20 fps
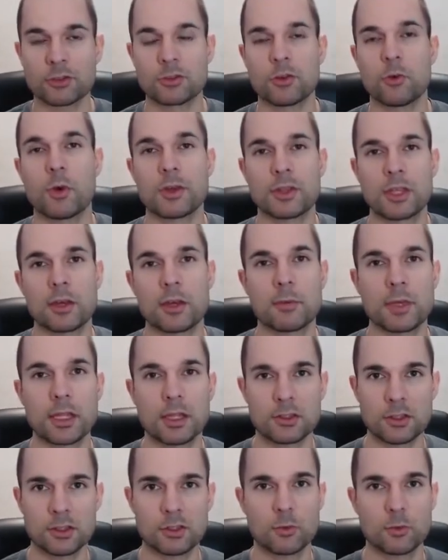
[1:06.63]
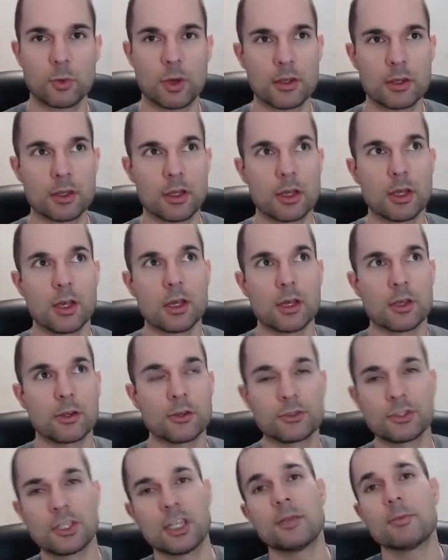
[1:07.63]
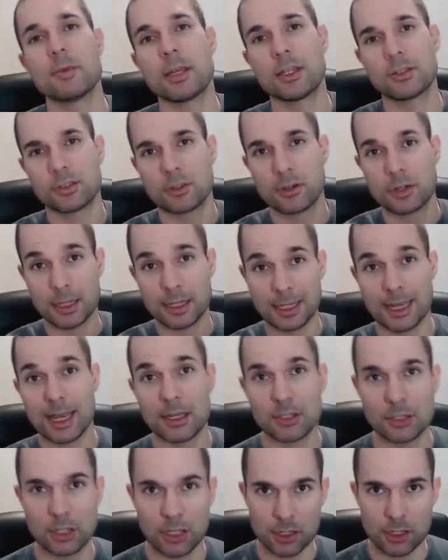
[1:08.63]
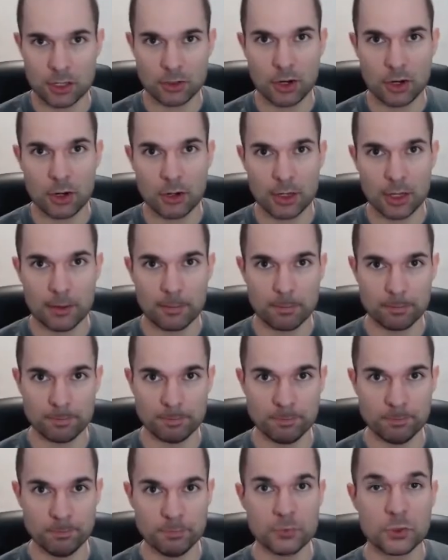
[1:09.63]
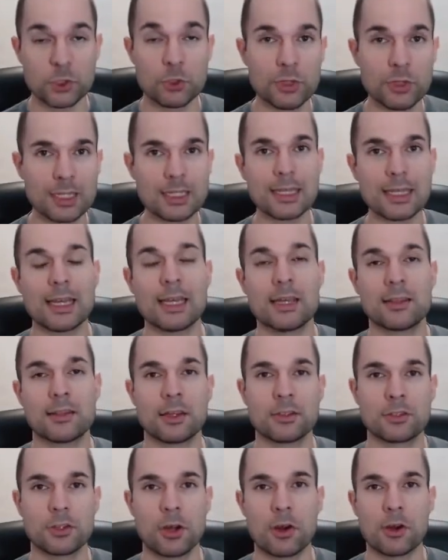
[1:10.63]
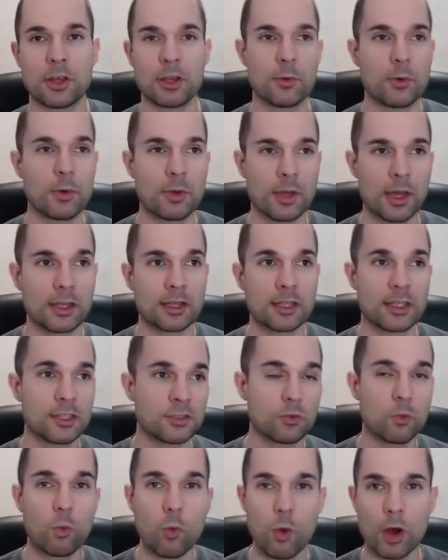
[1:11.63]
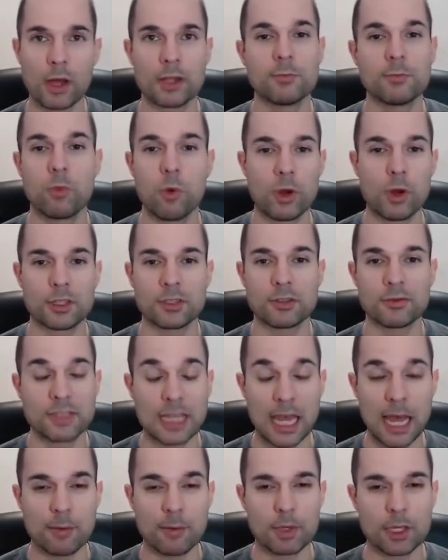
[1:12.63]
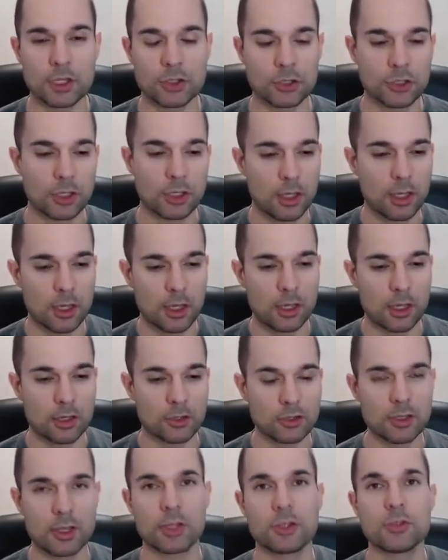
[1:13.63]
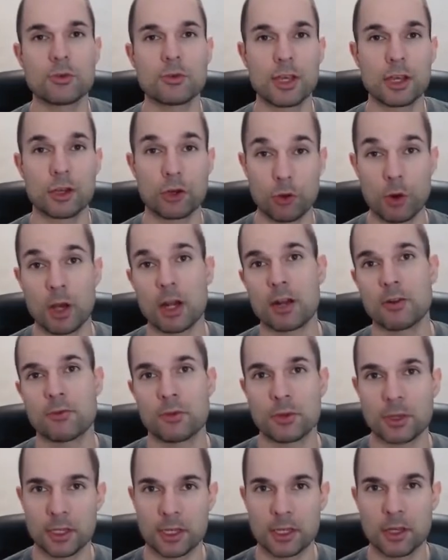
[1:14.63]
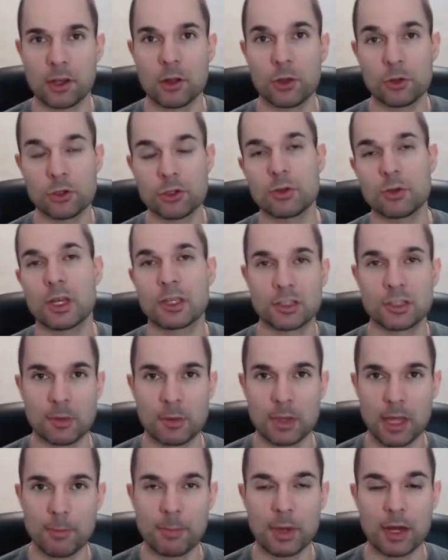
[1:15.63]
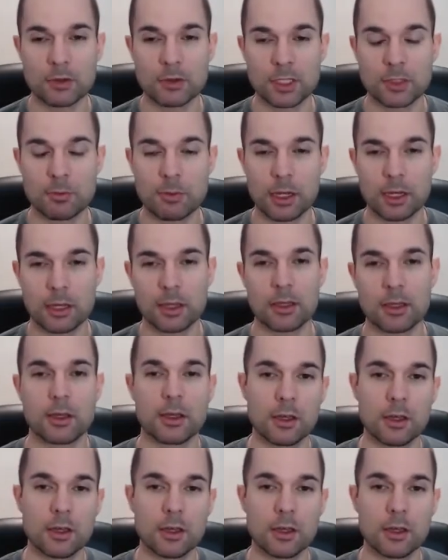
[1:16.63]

So what that means is when your teammates start engaging in a target, you need to hit that target with at least 1 point of damage so that you get credit for the kill and you get some of that bounty money.